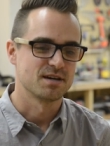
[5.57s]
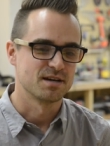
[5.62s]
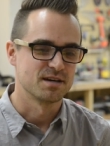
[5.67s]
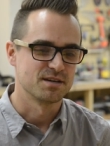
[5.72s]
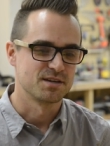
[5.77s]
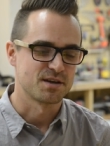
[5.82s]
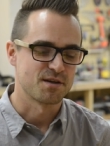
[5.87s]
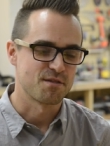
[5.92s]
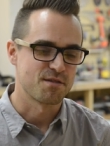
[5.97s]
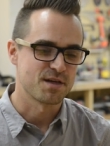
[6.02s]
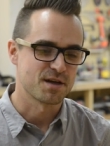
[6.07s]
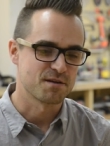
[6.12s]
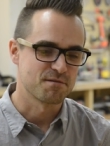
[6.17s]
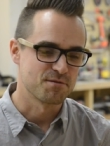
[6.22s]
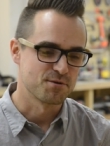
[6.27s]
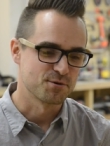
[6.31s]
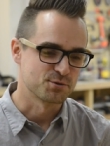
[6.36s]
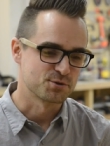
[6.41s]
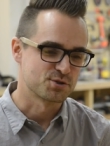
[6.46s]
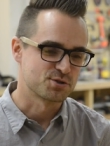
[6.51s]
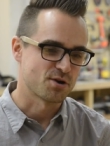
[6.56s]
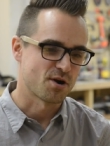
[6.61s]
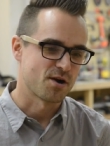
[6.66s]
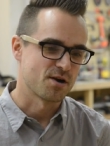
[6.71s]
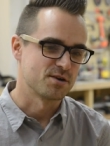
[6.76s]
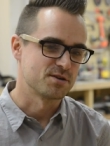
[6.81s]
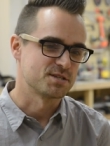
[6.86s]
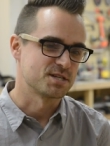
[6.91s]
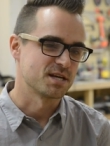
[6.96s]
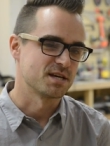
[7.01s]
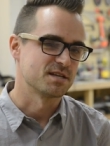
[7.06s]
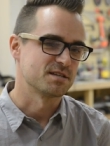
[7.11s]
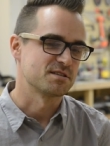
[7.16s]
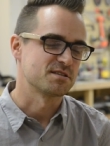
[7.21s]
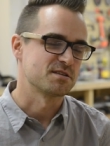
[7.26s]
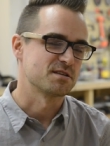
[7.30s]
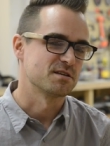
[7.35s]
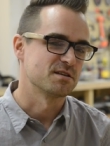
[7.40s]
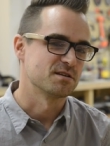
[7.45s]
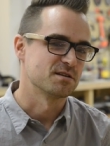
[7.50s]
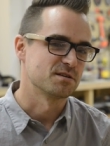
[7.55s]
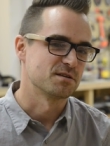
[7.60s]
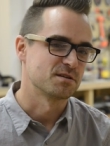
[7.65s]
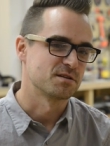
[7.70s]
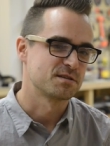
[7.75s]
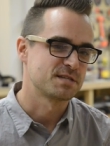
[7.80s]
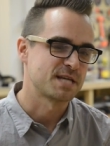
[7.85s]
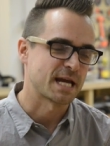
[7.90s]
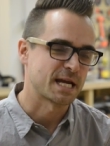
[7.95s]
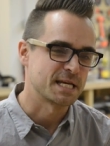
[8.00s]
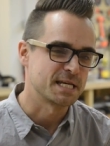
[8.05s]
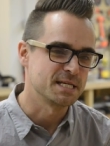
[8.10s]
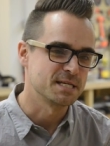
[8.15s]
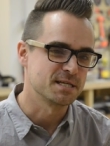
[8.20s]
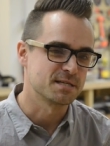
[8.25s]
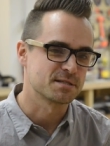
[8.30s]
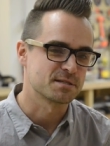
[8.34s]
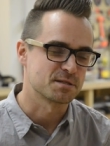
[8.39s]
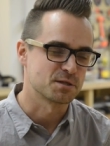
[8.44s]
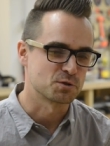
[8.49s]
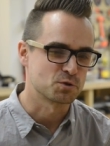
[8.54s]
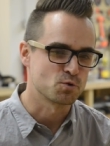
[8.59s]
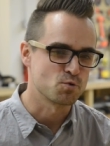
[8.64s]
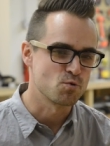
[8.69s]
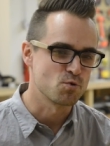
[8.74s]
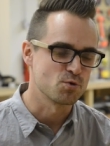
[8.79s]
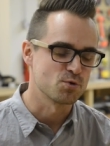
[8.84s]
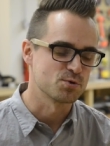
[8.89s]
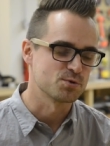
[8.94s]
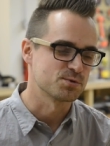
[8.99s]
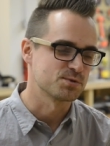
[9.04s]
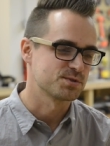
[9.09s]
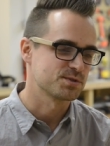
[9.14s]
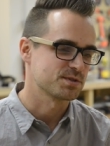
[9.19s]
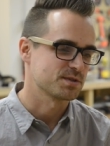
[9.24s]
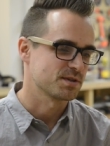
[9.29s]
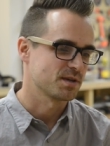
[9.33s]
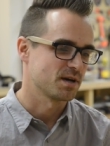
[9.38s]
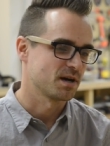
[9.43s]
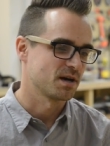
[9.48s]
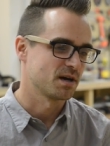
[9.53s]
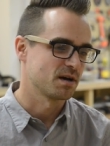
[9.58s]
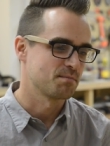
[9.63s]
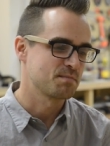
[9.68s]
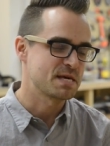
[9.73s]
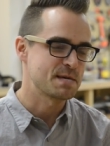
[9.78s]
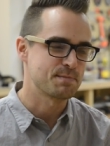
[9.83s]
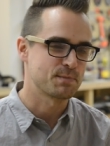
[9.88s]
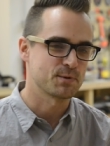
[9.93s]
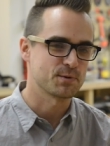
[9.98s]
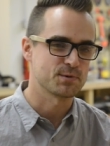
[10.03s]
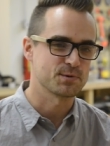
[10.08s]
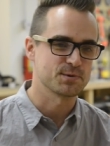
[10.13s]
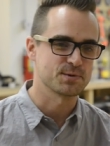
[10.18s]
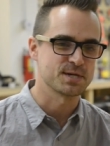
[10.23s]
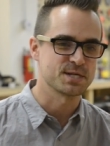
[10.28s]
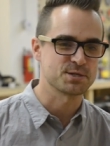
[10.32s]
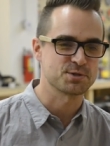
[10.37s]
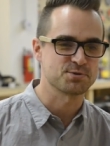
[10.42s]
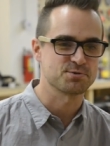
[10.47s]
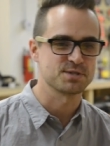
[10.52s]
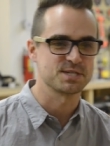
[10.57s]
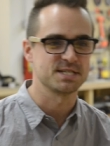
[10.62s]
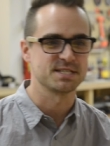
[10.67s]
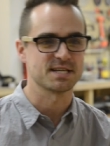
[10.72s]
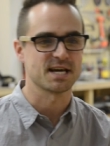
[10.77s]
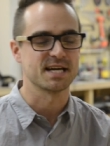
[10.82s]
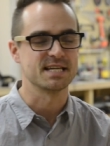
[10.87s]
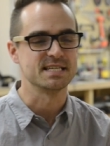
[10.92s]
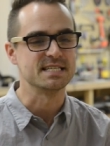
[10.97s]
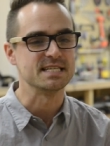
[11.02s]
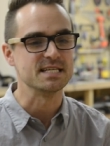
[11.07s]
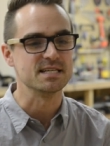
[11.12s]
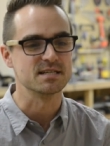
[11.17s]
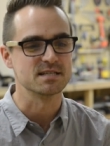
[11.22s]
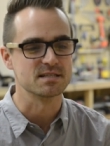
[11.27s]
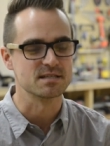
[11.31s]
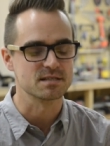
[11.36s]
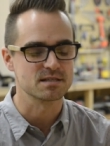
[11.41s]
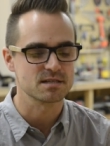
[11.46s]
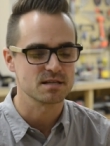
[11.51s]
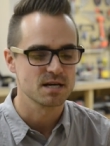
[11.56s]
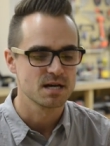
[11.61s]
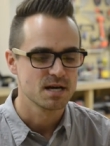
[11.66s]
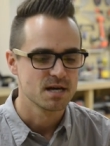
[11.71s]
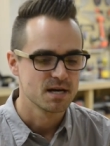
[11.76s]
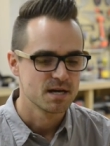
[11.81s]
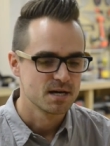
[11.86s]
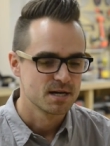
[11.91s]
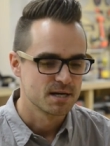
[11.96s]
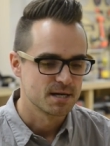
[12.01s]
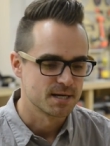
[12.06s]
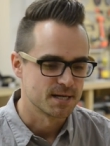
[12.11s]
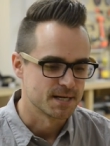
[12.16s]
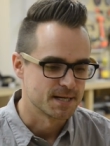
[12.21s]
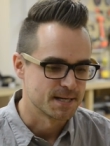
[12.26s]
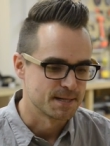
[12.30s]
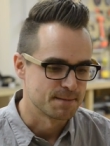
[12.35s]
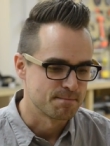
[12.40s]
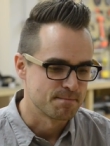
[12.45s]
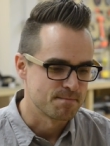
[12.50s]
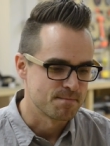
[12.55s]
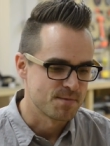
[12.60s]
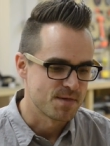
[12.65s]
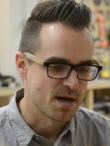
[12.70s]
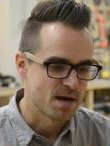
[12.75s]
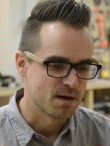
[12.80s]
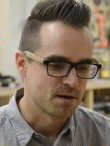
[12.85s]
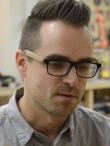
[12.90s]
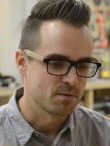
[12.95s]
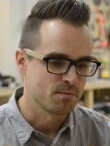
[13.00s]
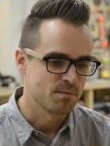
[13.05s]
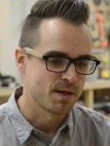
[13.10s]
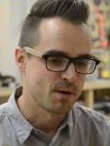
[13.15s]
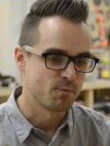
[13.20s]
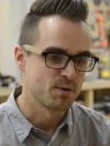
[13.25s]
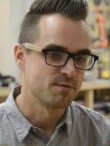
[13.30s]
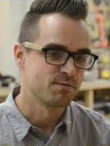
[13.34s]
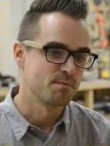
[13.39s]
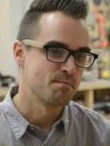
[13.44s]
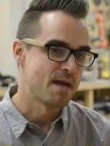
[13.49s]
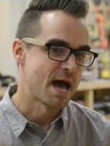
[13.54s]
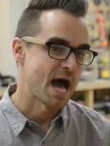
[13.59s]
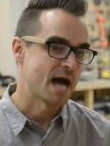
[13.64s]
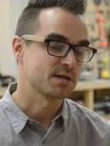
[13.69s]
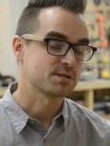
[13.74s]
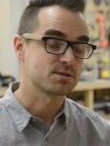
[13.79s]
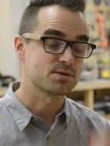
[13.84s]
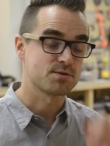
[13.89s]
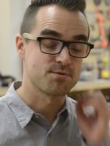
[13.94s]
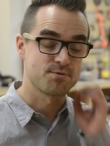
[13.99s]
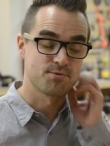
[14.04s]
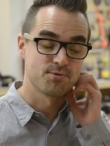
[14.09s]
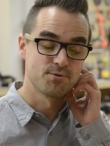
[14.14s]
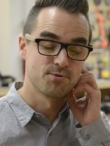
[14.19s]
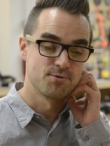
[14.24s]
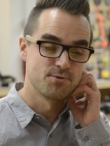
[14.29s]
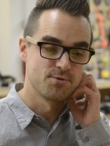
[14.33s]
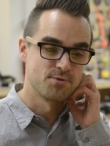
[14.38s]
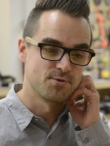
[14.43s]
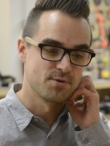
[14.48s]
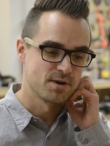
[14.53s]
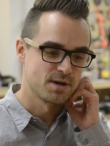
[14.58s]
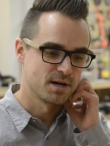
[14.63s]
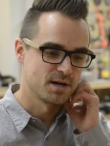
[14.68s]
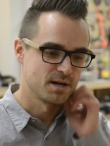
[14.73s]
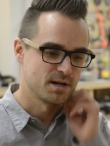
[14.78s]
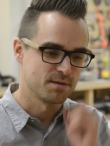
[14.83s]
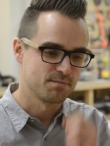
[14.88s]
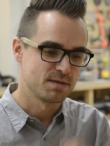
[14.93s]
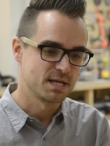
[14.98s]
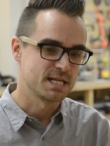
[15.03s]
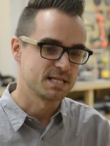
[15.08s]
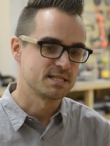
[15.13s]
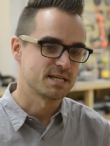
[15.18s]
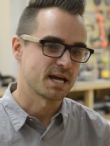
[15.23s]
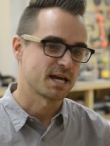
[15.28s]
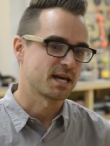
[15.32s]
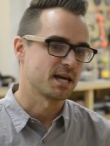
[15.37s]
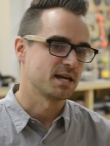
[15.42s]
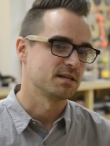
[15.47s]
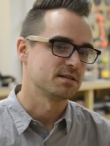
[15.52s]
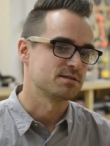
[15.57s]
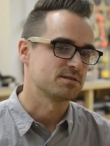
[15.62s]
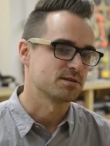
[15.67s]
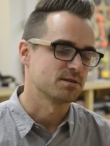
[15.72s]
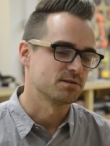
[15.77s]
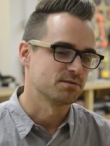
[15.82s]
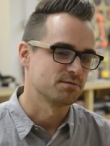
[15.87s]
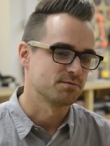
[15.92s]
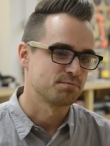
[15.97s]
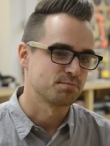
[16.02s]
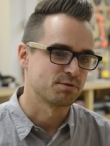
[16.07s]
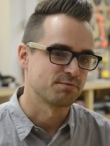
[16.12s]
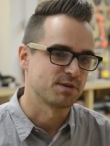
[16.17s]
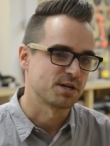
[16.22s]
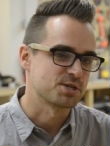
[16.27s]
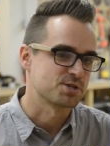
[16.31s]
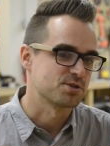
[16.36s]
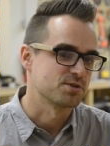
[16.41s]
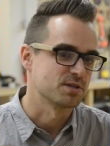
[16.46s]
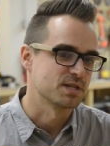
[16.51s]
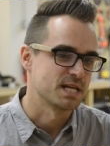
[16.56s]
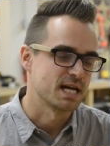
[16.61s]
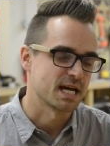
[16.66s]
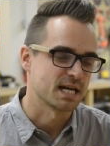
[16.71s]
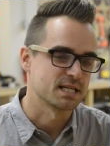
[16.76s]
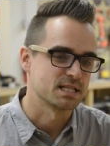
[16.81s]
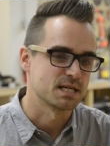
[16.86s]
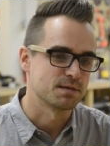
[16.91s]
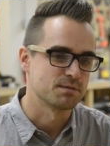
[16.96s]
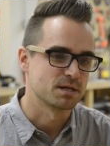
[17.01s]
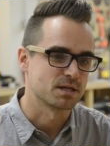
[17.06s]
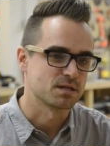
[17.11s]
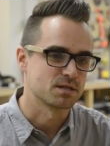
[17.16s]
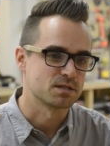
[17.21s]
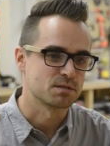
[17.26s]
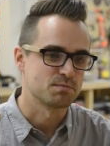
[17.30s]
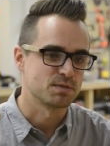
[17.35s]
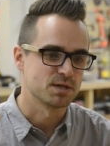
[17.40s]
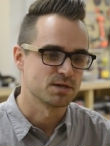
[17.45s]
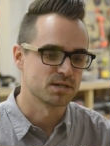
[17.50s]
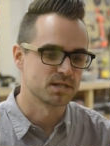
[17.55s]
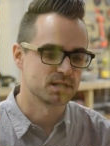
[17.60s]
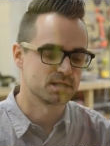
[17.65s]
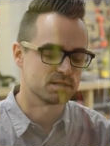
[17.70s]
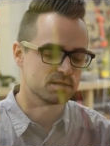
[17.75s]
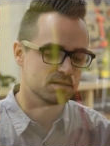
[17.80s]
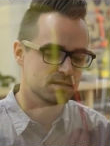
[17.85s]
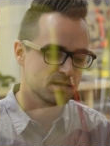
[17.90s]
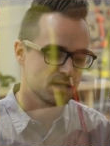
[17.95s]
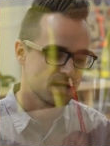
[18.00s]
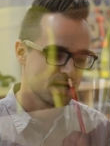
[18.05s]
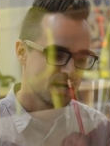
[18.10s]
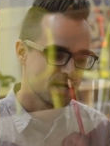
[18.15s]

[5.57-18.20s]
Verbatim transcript: Uh, you can think of those stars as the techniques, the tools, uh, people, histories, ideas um, that, that we've amassed through uh, many decades of professional and academic experience.